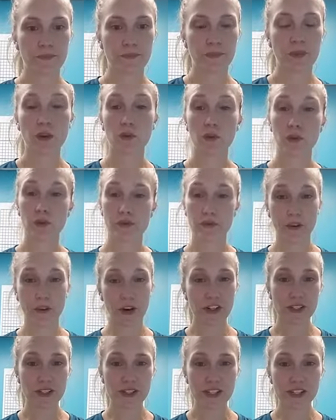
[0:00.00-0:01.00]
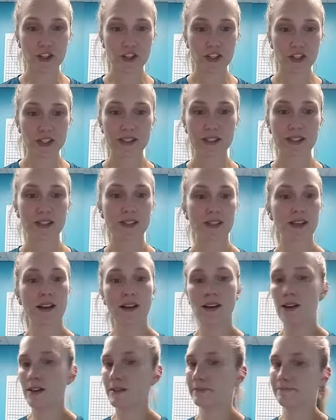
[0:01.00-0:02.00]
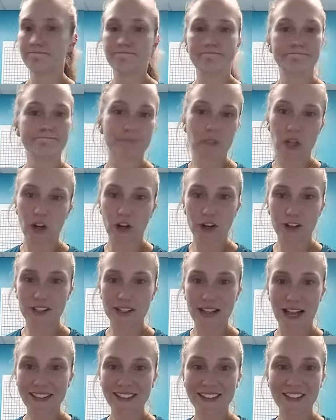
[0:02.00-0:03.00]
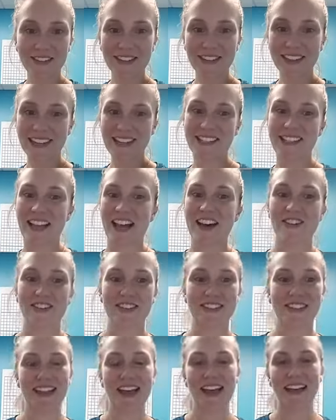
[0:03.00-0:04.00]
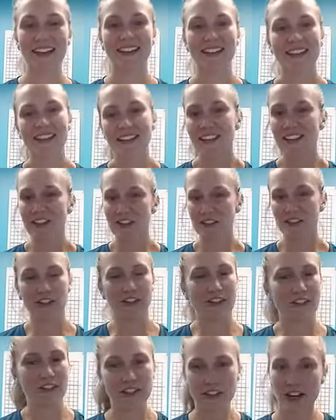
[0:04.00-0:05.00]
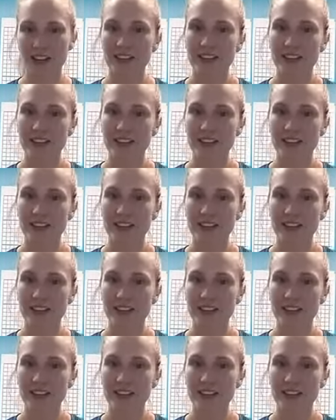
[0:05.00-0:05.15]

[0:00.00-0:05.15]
Reverse lunges are exactly what they sound like. So you're gonna start the